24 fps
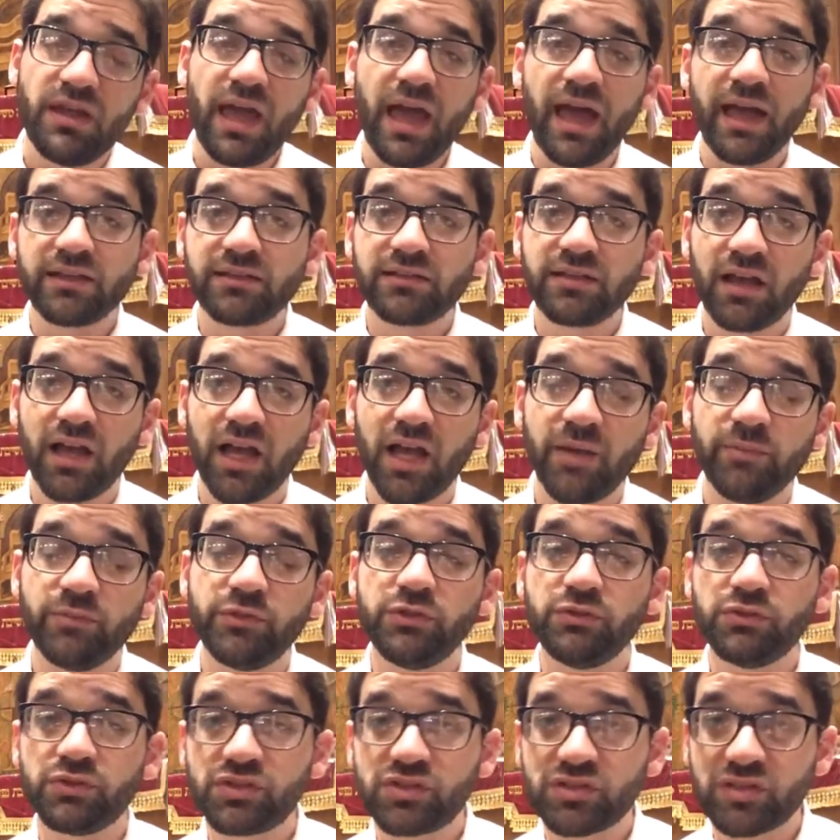At times
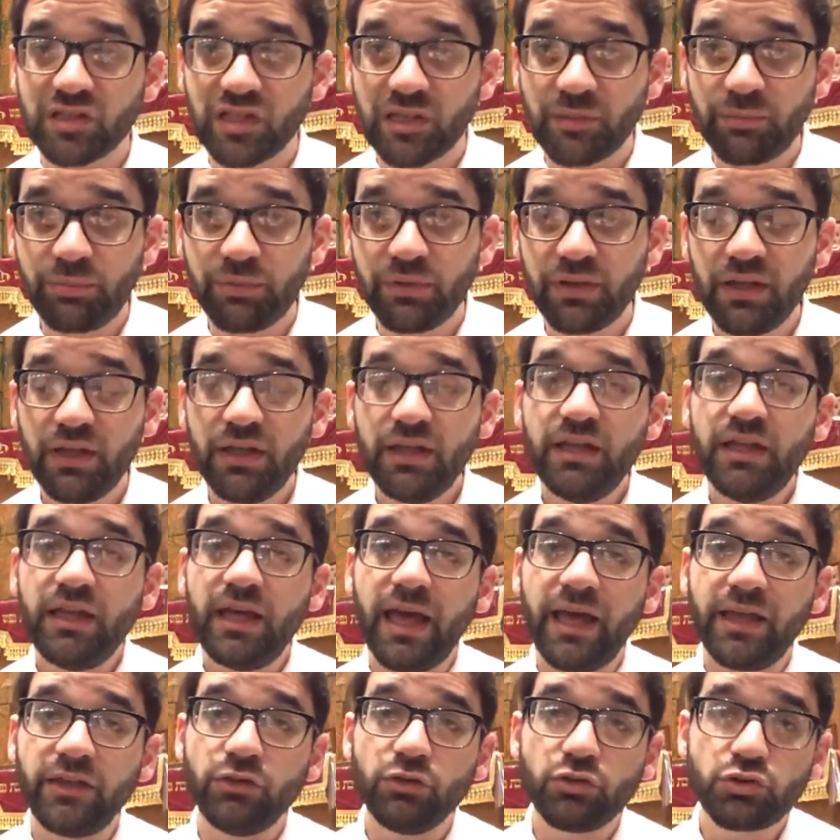you slip,
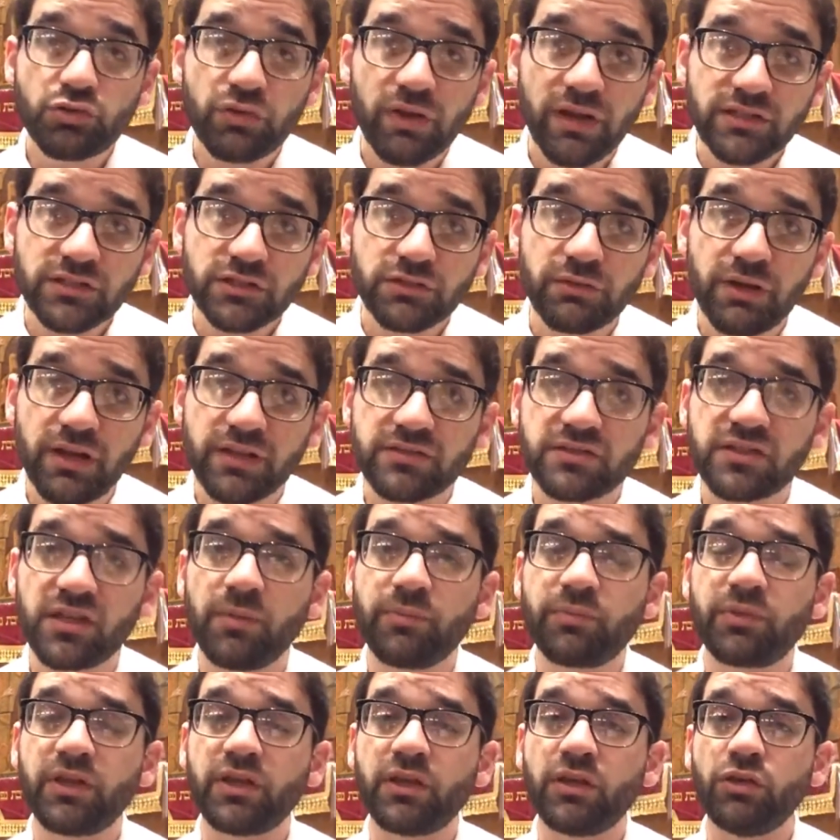and you transgress
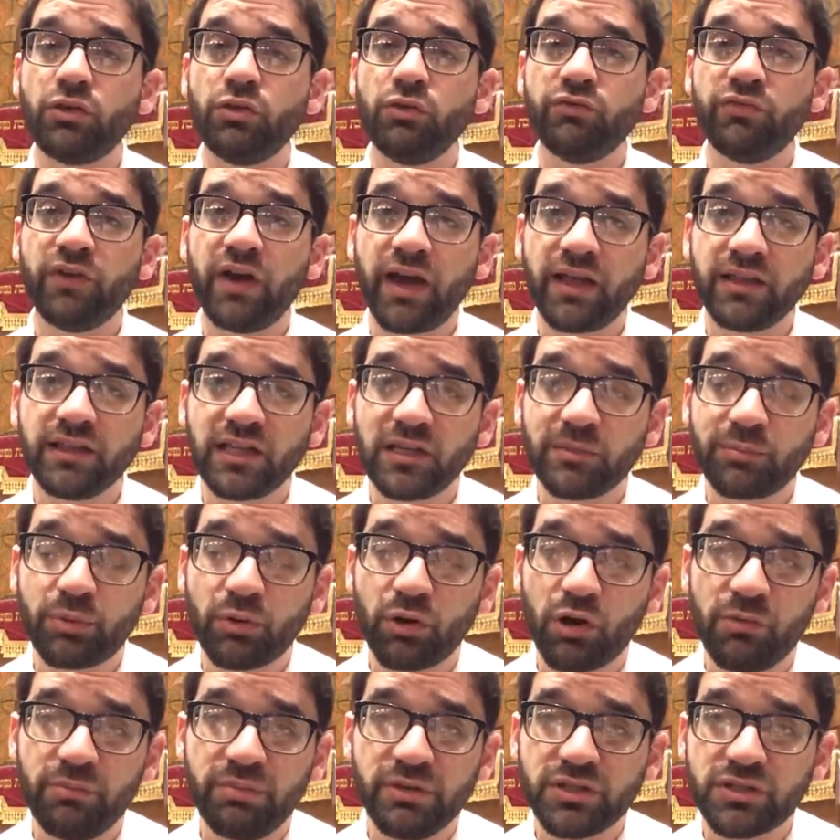something. You violate a
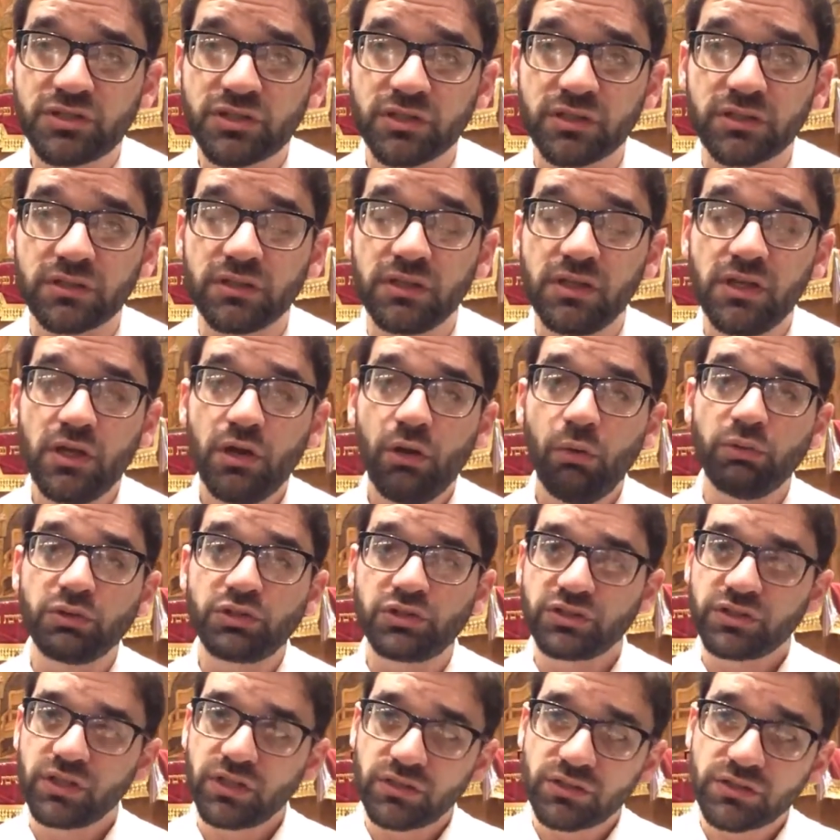prohibition, which
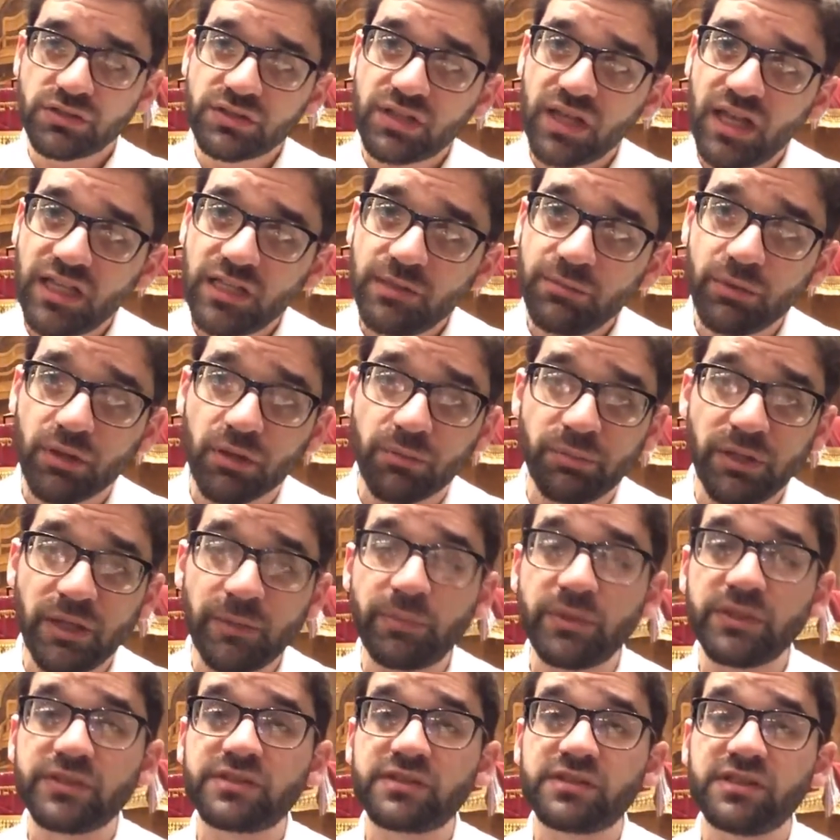is understandable.
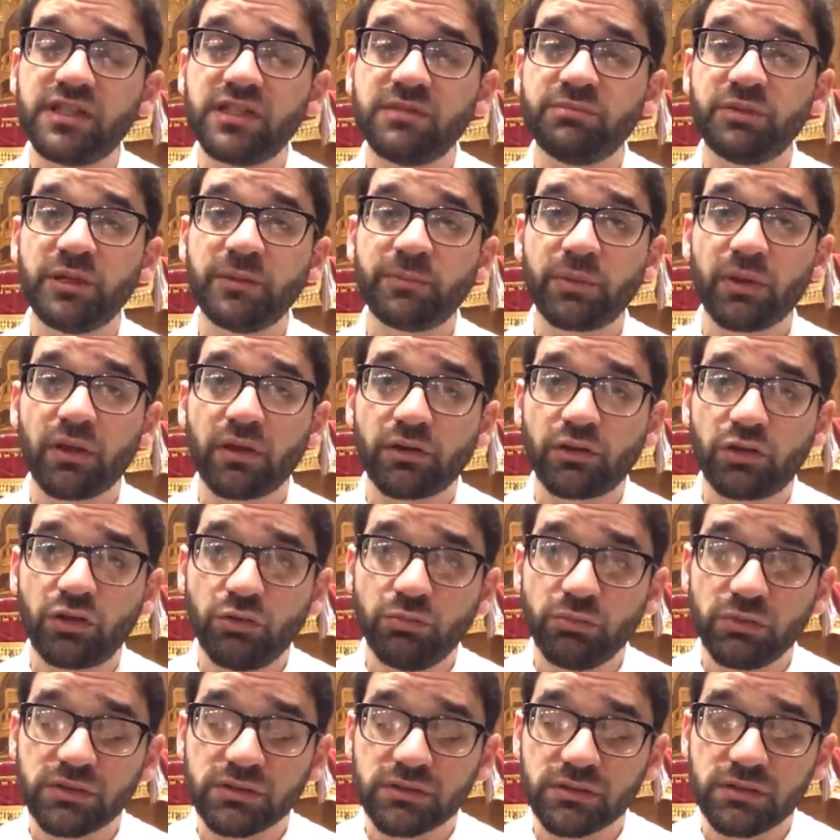People sin. People are
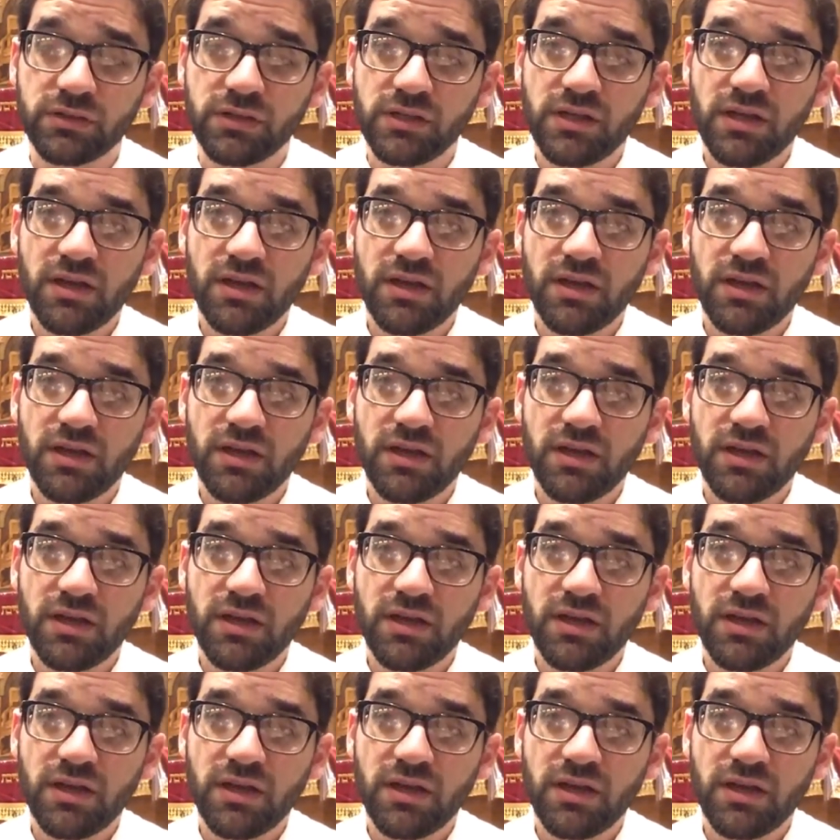human.